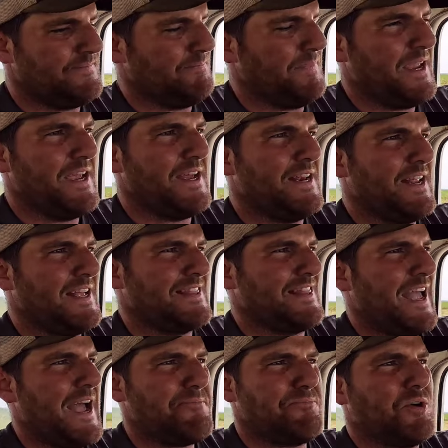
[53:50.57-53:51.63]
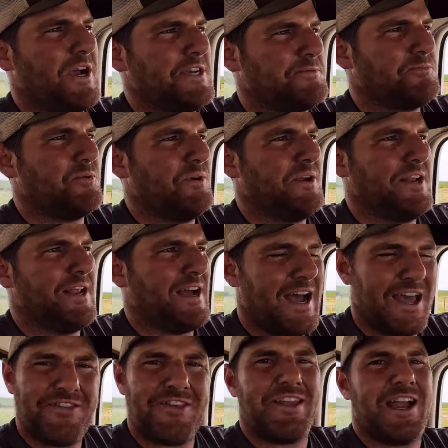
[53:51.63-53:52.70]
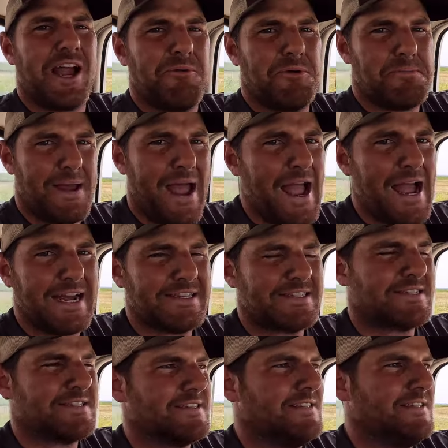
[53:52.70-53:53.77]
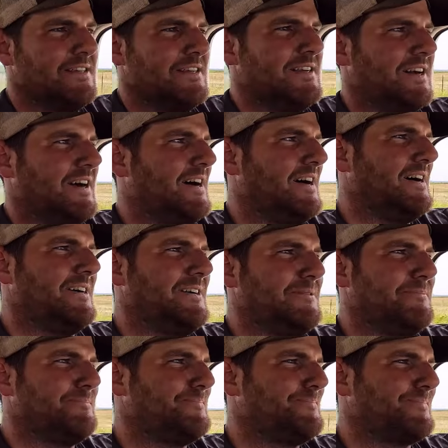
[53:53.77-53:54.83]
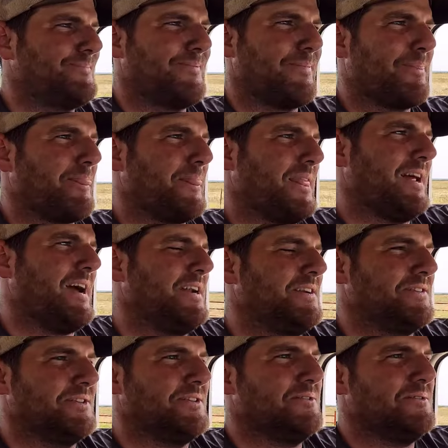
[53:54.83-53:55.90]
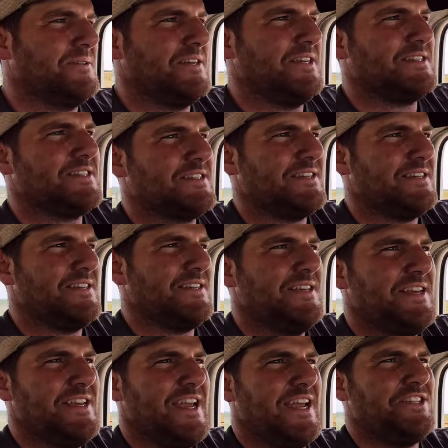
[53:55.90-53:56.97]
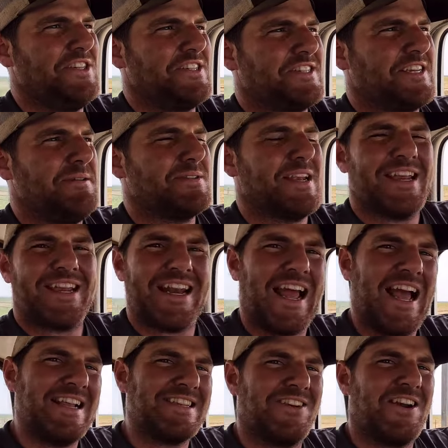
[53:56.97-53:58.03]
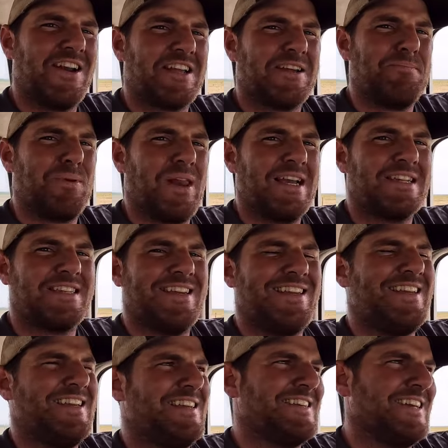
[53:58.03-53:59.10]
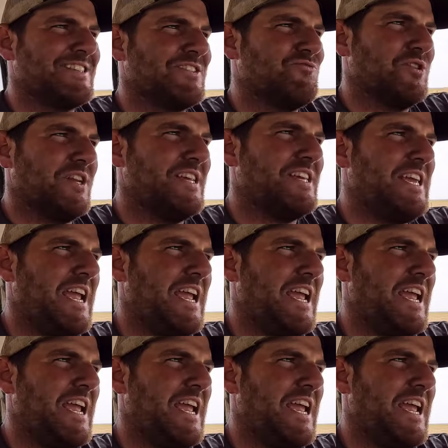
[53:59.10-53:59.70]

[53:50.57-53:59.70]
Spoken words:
man, at that price point, I think I would pass. I don't know. It just seems like it adds a lot of complexity and doesn't really